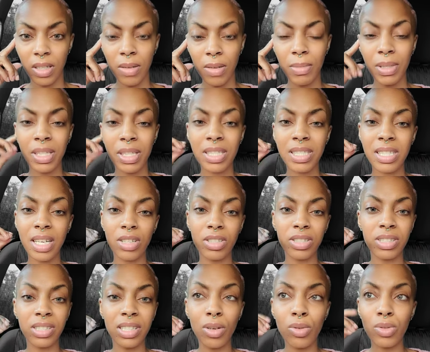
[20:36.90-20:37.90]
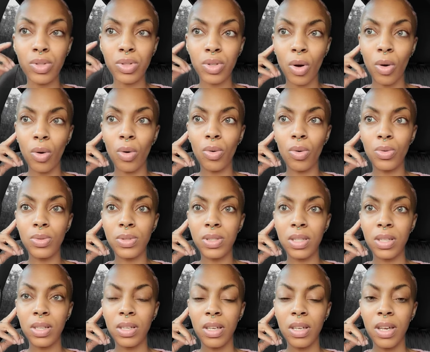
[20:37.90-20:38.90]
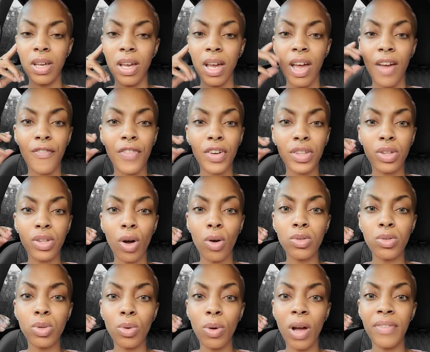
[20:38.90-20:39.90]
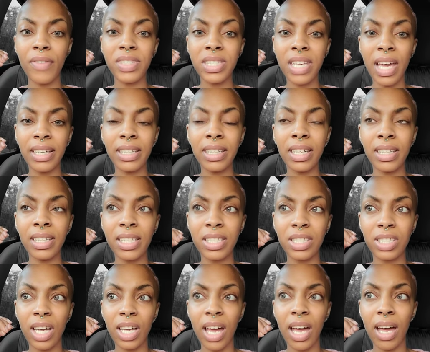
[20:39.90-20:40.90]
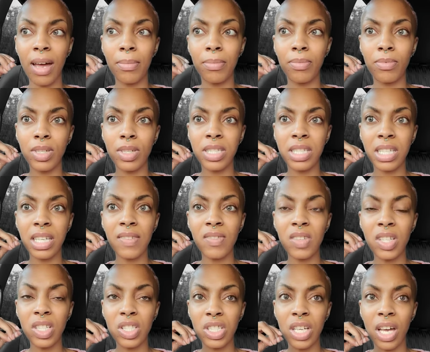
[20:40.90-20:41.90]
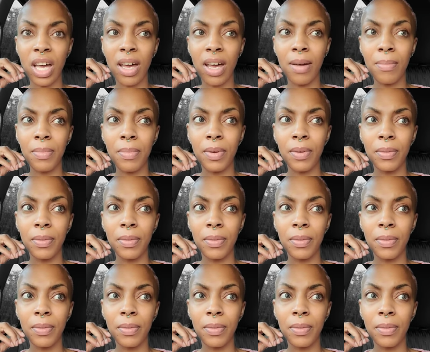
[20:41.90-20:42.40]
Because they're still souls. And for those who have taken the jab, received the jab,